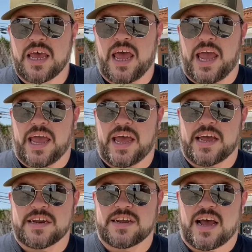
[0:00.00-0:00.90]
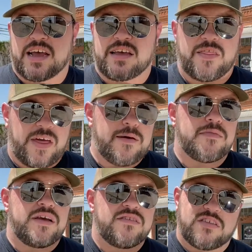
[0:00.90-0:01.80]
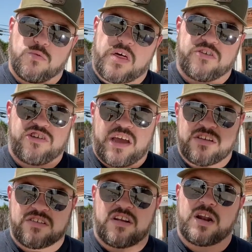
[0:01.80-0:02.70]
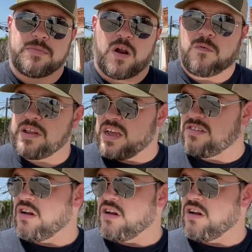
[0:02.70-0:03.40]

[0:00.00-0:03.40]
And that means the weather changes a little bit. Hopefully it gets a